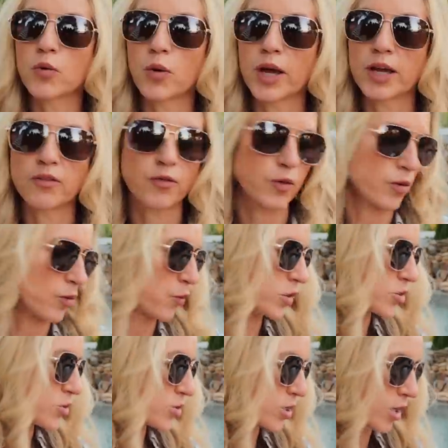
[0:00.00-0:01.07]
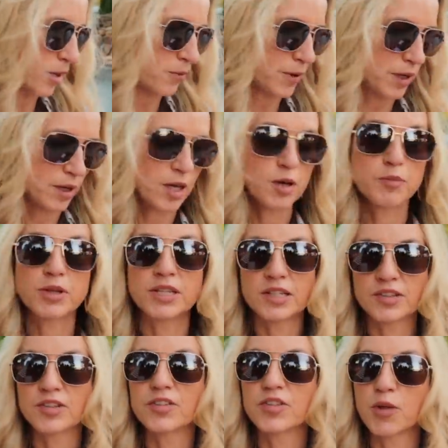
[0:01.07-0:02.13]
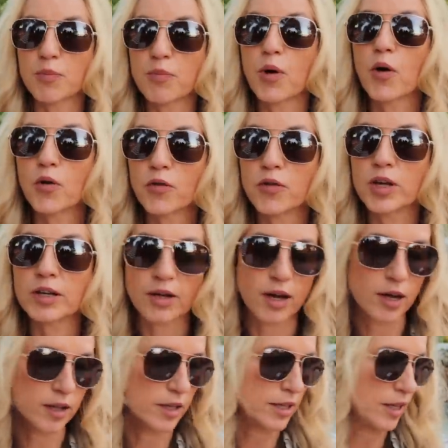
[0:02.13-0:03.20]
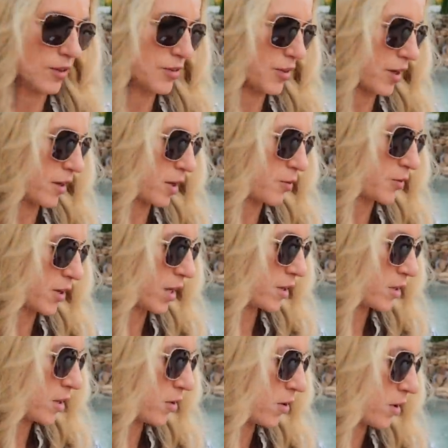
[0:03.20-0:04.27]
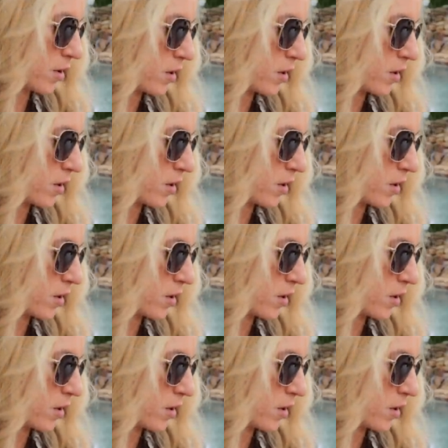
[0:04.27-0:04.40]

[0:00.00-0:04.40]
away for the winter time, but this is the perfect holiday scent, I'm telling you.